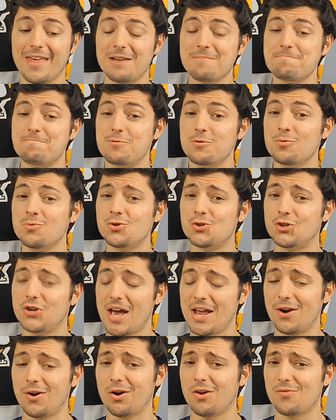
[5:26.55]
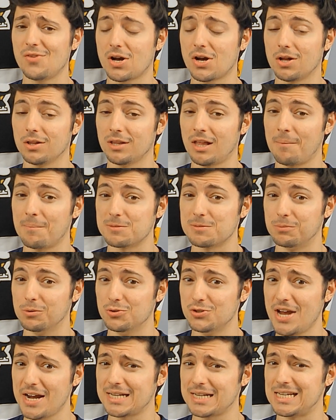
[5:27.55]
Then Boone Jenner of the Columbus
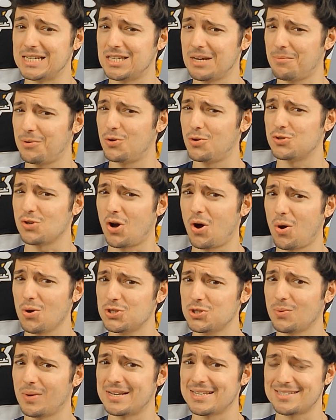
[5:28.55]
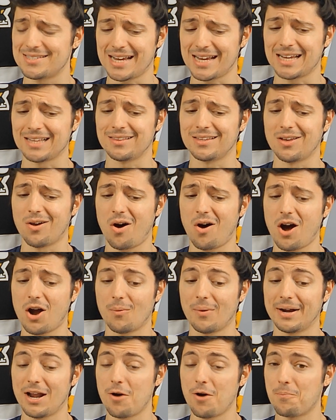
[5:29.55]
Blue Jackets. He's someone who's also insanely
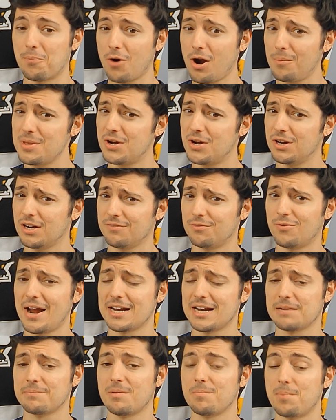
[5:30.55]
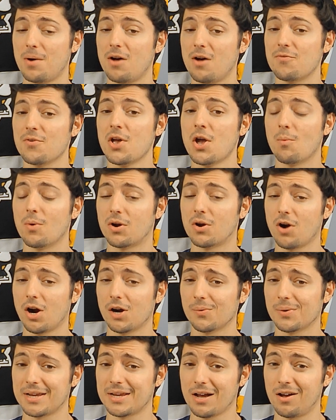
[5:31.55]
hot right now. Probably could have ranked him above
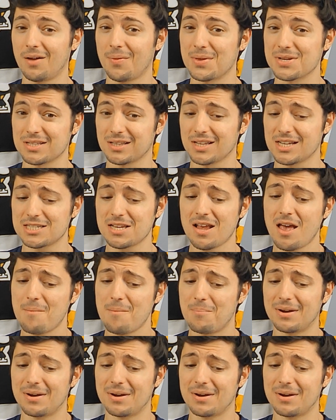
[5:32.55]
Ricard Raquel on this list.